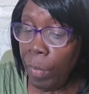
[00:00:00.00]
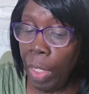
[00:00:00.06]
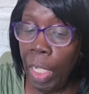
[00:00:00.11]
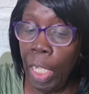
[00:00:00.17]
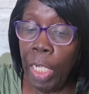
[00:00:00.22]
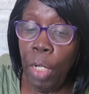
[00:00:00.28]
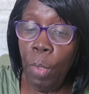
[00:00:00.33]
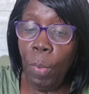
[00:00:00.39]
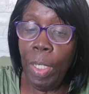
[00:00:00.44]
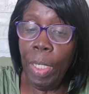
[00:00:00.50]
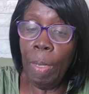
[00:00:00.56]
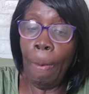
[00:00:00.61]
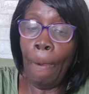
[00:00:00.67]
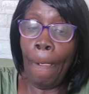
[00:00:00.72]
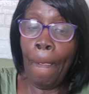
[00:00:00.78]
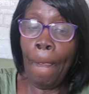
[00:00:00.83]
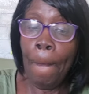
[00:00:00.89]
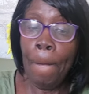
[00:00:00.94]
Anyway,
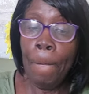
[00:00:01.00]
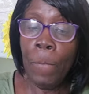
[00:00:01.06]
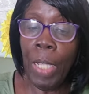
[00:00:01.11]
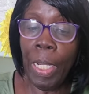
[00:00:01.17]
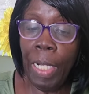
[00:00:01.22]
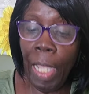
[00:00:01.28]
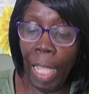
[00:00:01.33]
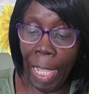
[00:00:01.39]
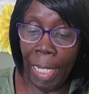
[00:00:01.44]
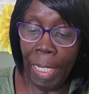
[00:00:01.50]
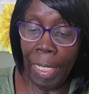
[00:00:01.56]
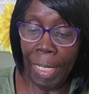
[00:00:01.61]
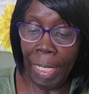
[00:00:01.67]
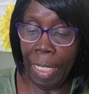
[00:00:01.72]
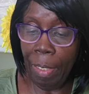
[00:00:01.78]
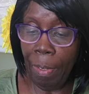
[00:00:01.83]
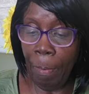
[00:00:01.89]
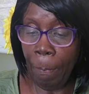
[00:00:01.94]
on the other
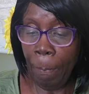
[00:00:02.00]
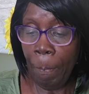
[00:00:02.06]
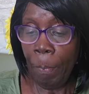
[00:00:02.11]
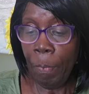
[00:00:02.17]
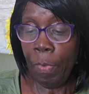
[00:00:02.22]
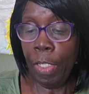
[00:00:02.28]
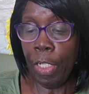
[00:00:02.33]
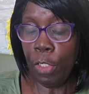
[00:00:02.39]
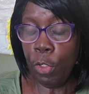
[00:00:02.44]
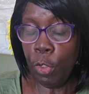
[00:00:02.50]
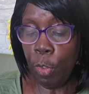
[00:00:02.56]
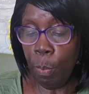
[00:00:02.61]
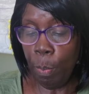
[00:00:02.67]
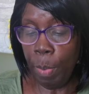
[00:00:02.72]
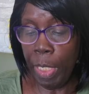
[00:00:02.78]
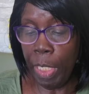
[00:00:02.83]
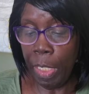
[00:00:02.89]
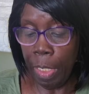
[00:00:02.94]
end, there
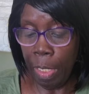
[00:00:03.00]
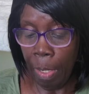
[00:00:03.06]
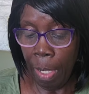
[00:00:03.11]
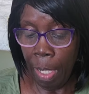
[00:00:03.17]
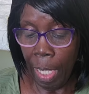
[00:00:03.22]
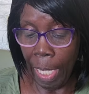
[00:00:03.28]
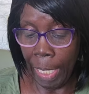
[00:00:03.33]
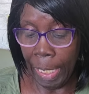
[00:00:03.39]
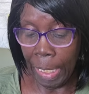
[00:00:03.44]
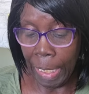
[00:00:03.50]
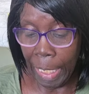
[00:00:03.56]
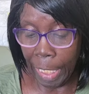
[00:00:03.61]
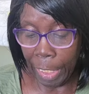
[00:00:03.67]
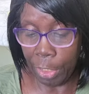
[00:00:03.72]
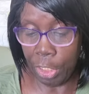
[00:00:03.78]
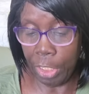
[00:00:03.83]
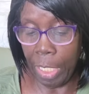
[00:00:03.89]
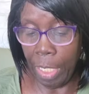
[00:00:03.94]
should be an
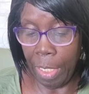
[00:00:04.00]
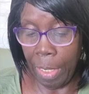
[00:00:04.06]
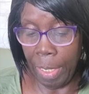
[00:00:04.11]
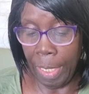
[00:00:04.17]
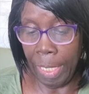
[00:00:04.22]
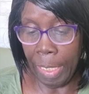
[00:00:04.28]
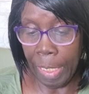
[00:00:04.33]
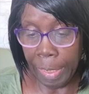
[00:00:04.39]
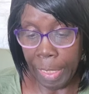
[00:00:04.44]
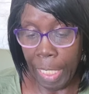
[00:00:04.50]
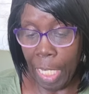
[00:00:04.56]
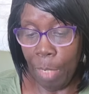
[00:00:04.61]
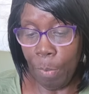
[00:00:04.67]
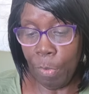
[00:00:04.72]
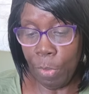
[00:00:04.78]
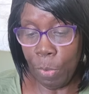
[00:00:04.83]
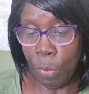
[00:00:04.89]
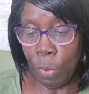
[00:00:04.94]
election
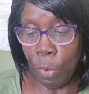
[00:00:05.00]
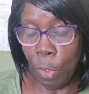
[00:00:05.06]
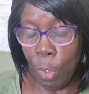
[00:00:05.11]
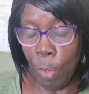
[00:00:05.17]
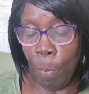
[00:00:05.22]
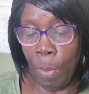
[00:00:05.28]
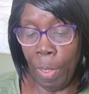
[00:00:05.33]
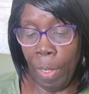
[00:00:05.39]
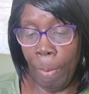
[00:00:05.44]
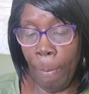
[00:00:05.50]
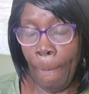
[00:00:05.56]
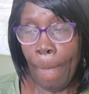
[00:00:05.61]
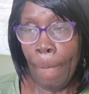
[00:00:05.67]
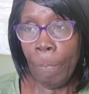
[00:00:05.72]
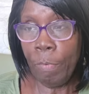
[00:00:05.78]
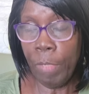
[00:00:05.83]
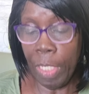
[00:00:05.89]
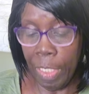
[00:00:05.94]
anytime soon up at
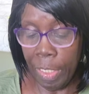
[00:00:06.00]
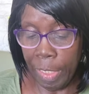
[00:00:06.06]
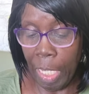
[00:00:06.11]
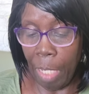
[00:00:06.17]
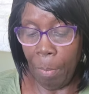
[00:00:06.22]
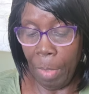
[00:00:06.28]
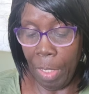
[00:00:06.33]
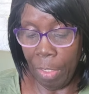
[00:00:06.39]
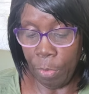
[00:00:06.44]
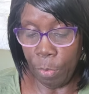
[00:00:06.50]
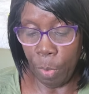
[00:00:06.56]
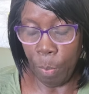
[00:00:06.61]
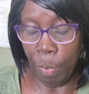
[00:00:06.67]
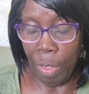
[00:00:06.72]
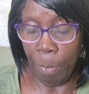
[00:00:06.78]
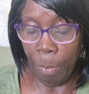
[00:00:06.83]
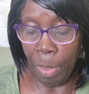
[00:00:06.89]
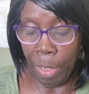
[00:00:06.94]
St. Thomas.
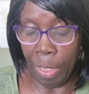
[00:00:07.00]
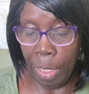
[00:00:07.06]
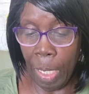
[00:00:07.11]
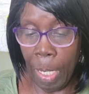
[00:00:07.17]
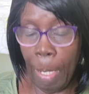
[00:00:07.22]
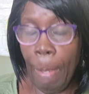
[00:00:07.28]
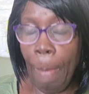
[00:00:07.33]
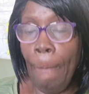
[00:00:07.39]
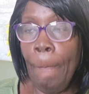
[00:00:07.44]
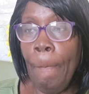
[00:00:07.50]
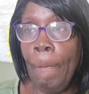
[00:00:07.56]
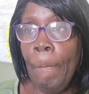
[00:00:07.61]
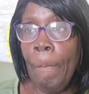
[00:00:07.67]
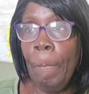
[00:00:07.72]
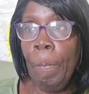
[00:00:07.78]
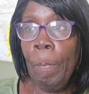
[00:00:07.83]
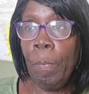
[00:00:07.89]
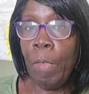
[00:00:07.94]
Remember the
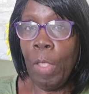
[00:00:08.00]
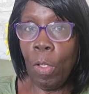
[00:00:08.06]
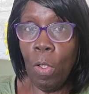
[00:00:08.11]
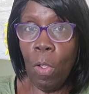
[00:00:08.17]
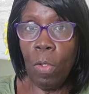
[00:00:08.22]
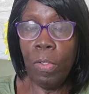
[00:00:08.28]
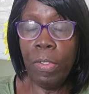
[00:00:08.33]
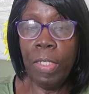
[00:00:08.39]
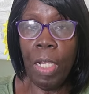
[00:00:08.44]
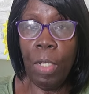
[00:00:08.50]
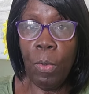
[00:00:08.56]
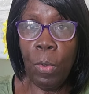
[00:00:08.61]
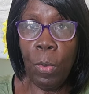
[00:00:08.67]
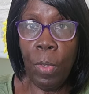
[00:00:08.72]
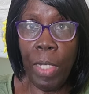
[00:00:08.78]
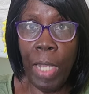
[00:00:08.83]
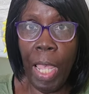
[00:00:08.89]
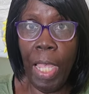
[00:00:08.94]
councillor
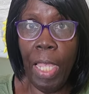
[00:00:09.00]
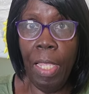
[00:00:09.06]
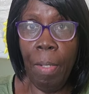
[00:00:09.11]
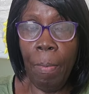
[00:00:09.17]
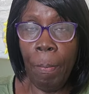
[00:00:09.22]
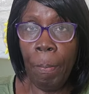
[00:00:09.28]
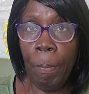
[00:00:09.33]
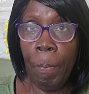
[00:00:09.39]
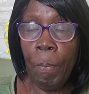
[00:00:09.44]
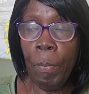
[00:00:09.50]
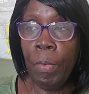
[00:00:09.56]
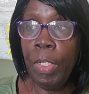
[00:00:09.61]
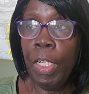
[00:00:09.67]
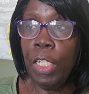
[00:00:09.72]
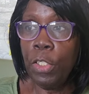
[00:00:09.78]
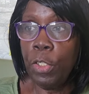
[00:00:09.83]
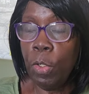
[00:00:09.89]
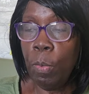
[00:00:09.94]
who died?
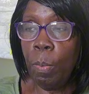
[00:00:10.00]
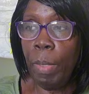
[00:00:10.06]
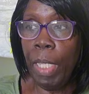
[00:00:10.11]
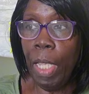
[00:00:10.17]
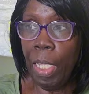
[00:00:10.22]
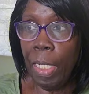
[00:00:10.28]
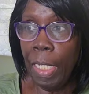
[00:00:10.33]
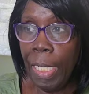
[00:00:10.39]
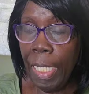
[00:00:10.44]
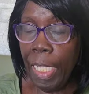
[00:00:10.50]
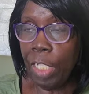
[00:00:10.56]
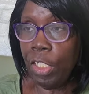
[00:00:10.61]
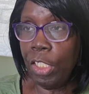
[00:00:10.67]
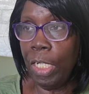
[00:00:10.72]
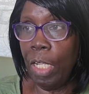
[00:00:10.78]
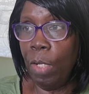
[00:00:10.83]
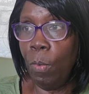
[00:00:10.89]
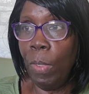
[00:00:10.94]
There should be an
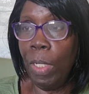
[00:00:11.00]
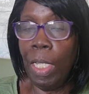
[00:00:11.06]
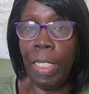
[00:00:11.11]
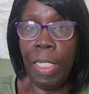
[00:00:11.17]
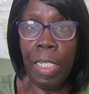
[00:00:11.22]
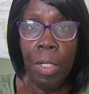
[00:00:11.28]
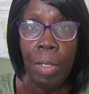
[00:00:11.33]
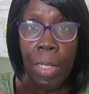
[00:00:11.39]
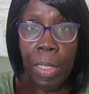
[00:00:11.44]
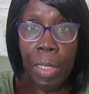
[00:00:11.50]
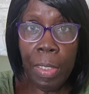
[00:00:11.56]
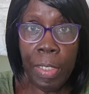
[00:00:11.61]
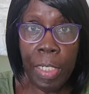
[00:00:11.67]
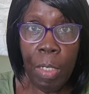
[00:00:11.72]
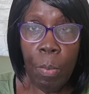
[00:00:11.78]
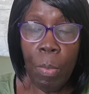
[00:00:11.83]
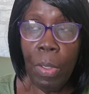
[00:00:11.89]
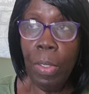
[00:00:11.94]
election. We're not hearing
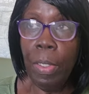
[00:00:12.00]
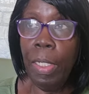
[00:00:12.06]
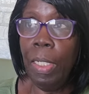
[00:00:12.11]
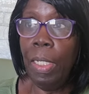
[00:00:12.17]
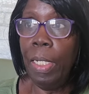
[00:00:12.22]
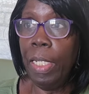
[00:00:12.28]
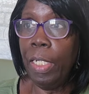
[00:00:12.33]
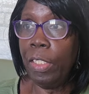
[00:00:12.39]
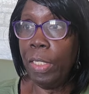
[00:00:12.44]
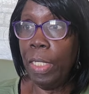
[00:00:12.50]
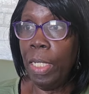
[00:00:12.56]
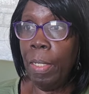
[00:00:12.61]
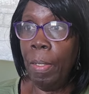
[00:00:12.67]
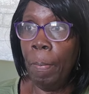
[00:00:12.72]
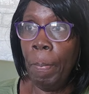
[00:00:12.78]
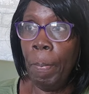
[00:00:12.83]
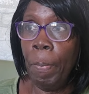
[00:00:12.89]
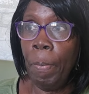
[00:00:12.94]
anything about the election.